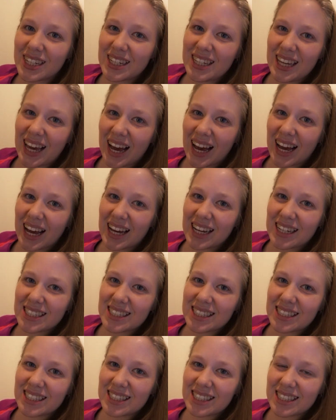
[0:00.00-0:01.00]
yeah,
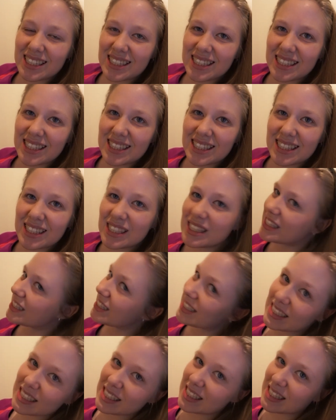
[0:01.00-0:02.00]

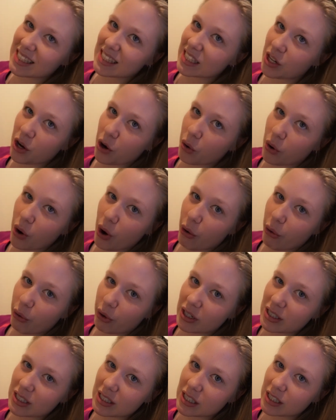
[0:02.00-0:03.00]
it's a
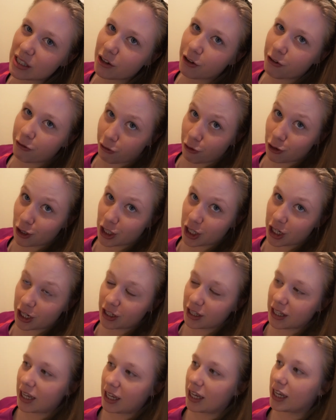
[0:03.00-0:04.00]
no-go,
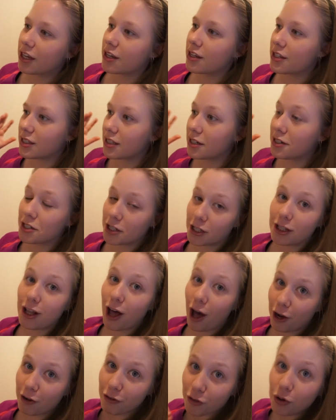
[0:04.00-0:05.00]
unfortunately, because there's a
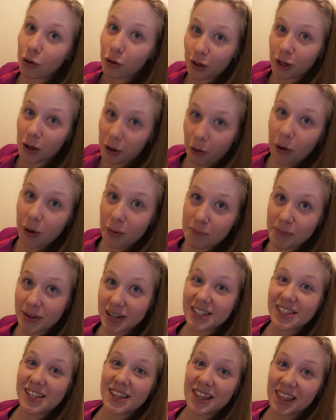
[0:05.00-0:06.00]
lot of cool
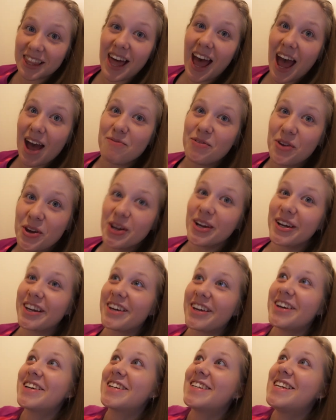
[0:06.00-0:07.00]
equipment in the lab.
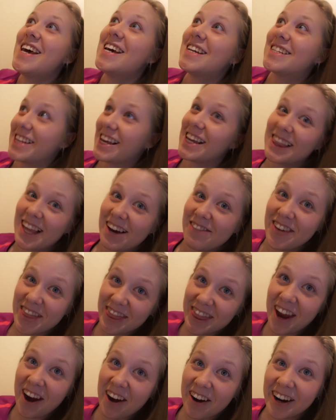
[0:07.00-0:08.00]
Goodness, I love
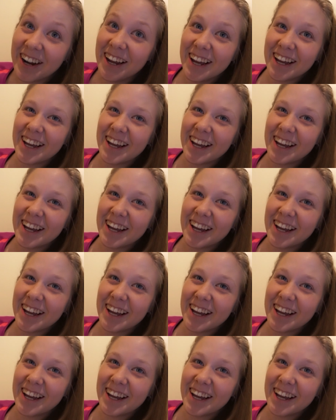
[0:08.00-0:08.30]
it there.